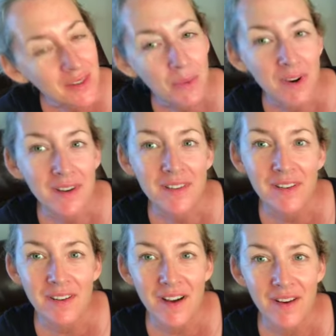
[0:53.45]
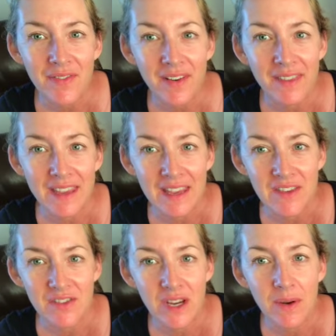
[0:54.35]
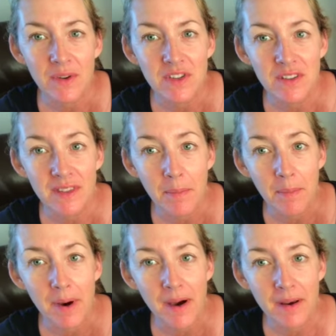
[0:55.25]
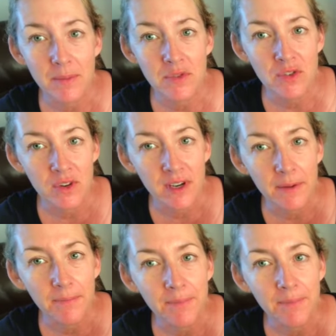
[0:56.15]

we're going to start off on the E string, which is the bottom string.